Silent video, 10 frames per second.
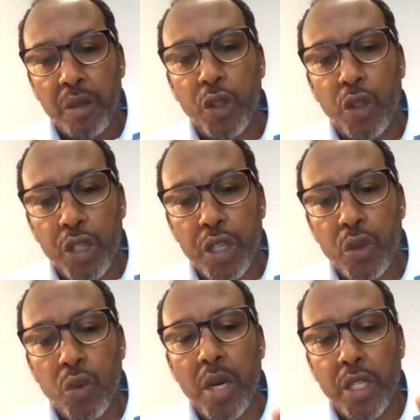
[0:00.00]
the
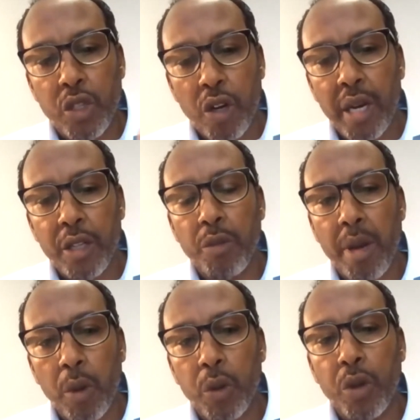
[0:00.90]
teachers who are struggling to
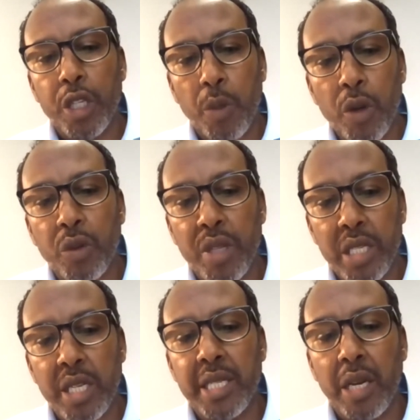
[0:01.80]
be able to respond to
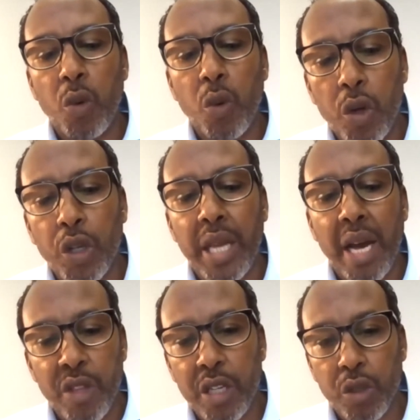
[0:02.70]
these kids and who don't
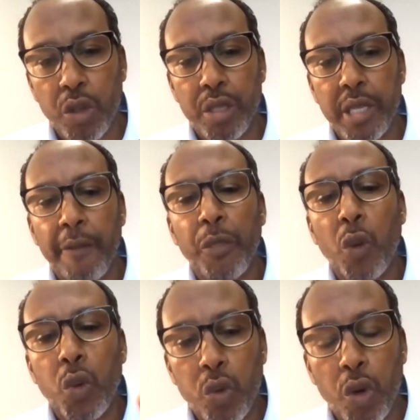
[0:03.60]
have the resources,
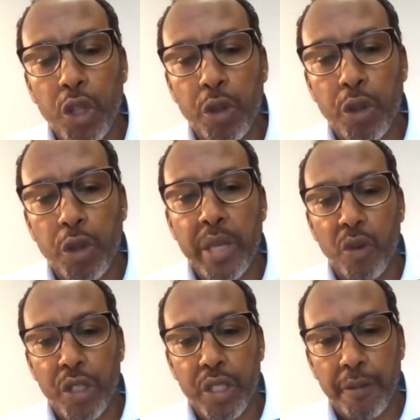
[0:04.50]
who is going to be
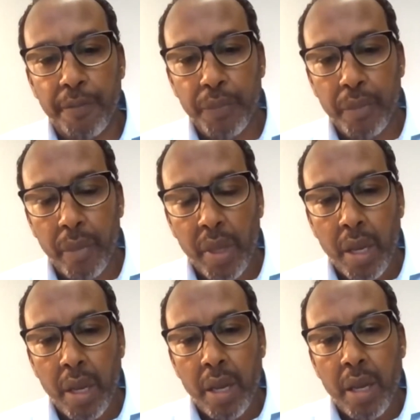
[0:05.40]
their voice?
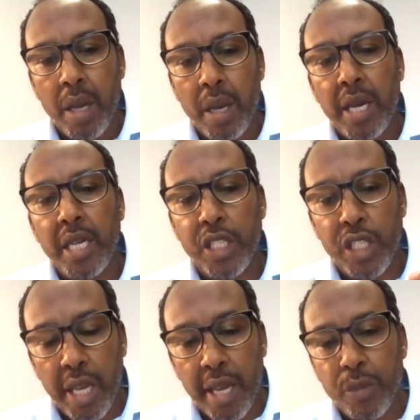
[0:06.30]
It
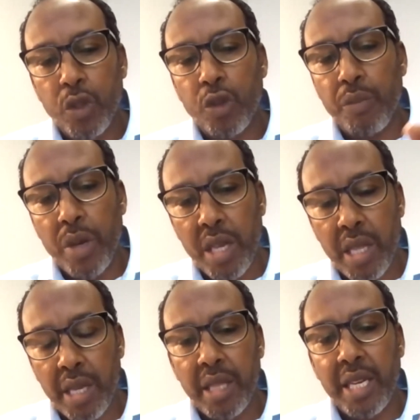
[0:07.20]
seems to me
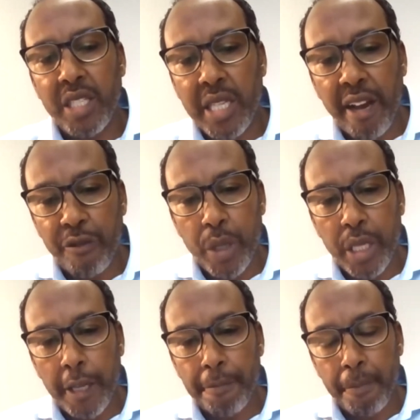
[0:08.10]
that this
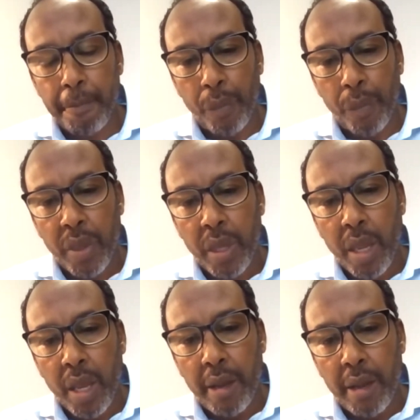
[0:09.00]
government
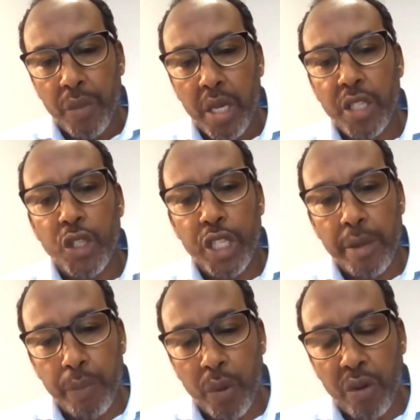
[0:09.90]
is
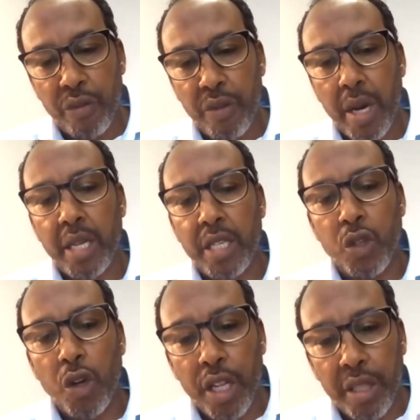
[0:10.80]
shame-proof and
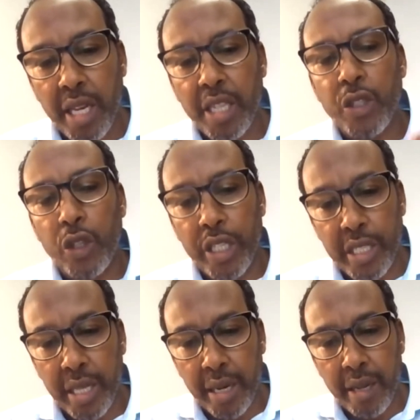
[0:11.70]
is not
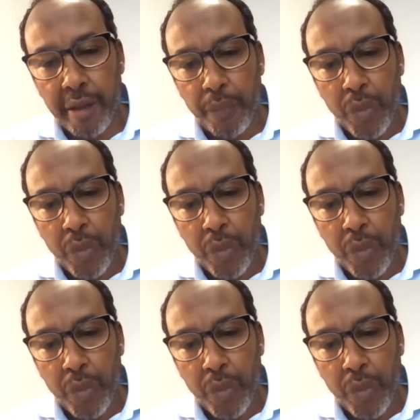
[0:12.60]
interested